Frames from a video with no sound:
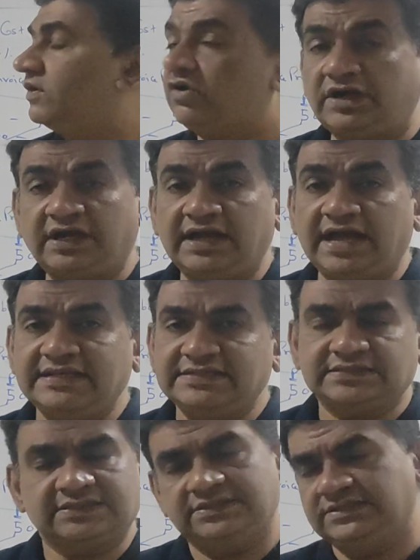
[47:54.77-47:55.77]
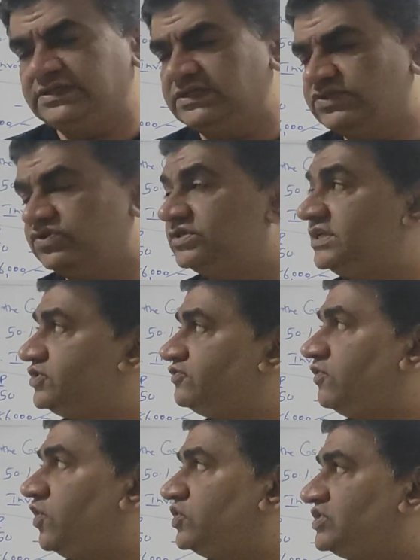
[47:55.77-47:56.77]
Got it, guys? So this
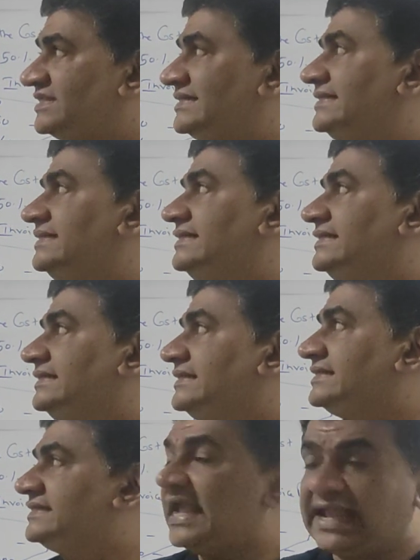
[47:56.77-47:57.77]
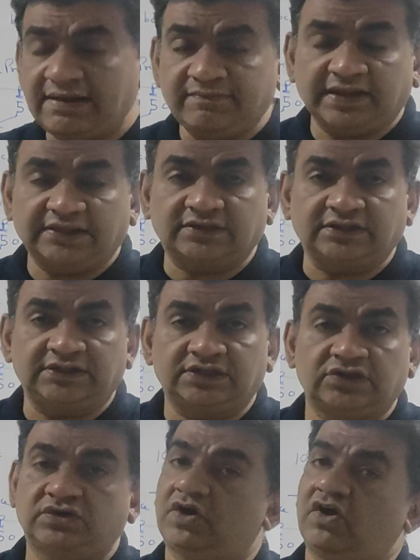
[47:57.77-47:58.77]
was the second method
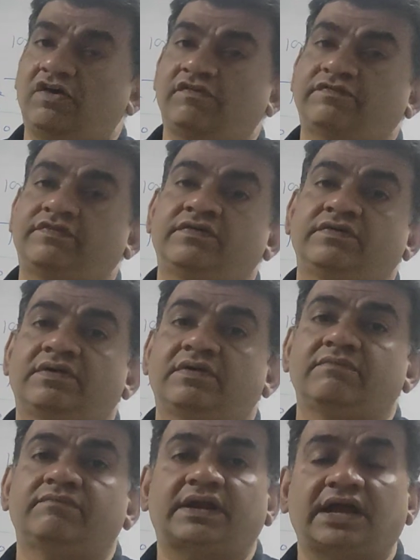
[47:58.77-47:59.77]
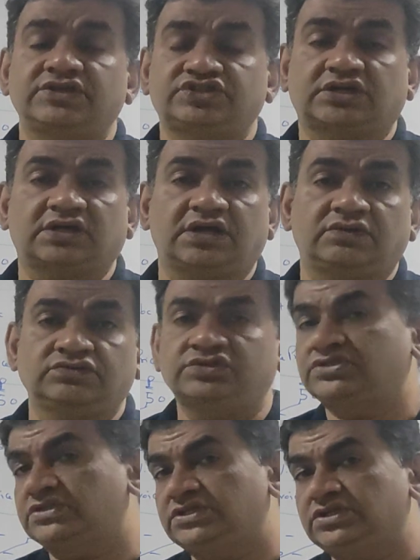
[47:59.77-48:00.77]
of branch
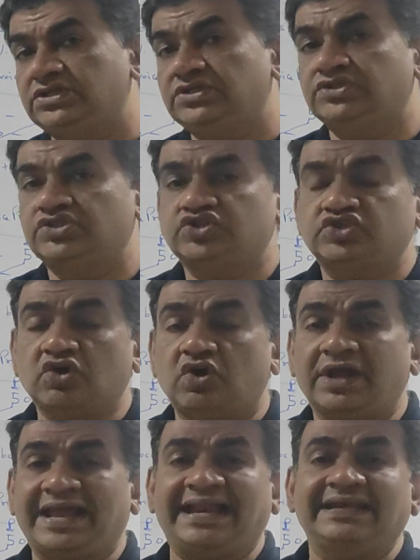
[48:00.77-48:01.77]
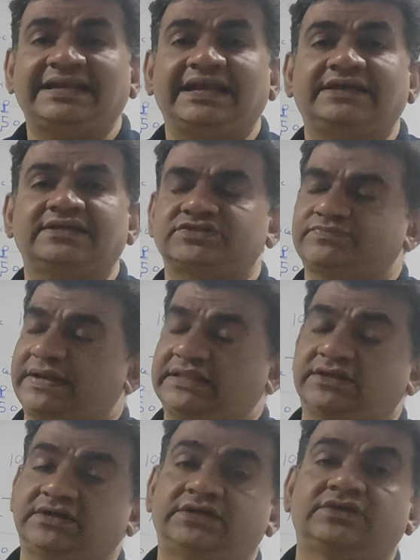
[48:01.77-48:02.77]
accounts, stock and debtors
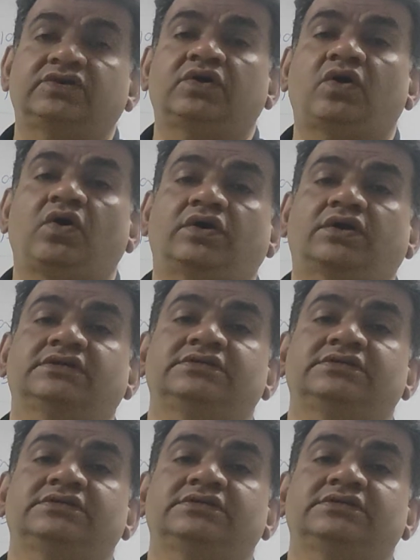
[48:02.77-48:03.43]
method or